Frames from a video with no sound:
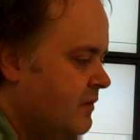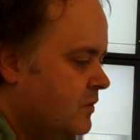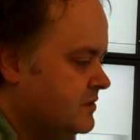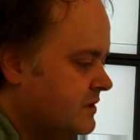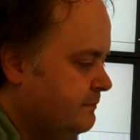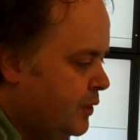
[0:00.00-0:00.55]
don't want
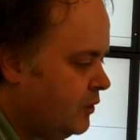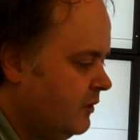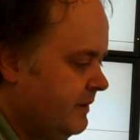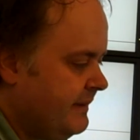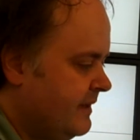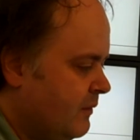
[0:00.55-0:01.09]
to pull
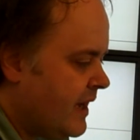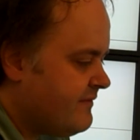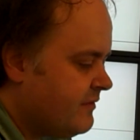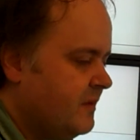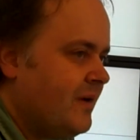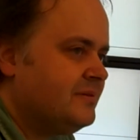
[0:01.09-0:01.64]
people away
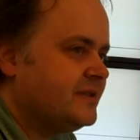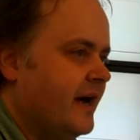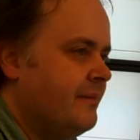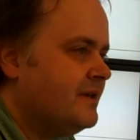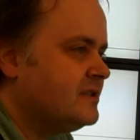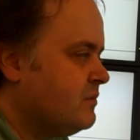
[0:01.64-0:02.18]
from the
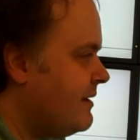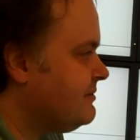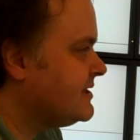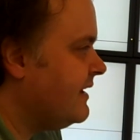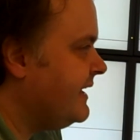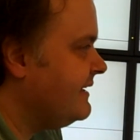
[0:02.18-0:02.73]
website, because the
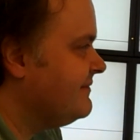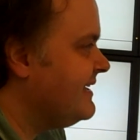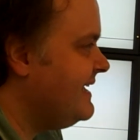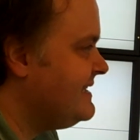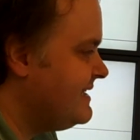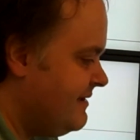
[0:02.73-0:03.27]
website
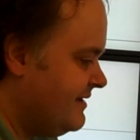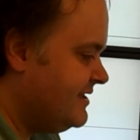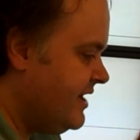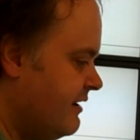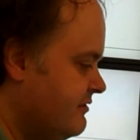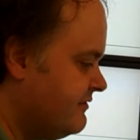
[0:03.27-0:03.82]
is
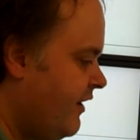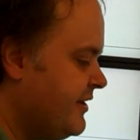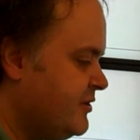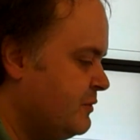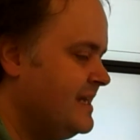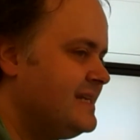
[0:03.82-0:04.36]

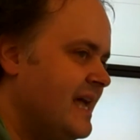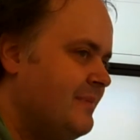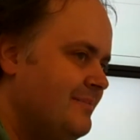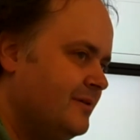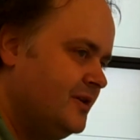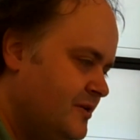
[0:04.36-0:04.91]
vital. We need to get
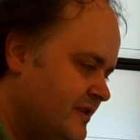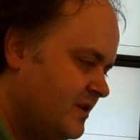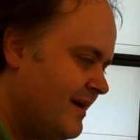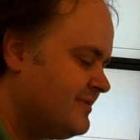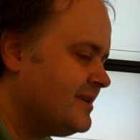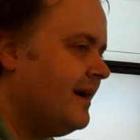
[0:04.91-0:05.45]
people using the
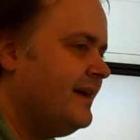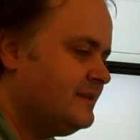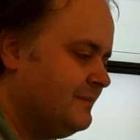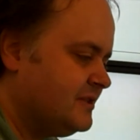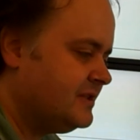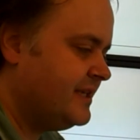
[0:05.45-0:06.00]
website as
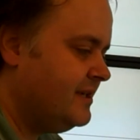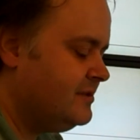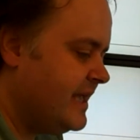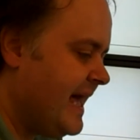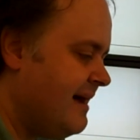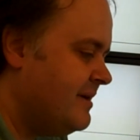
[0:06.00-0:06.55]
much as they use
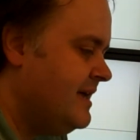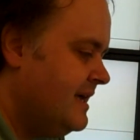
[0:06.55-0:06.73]
the app.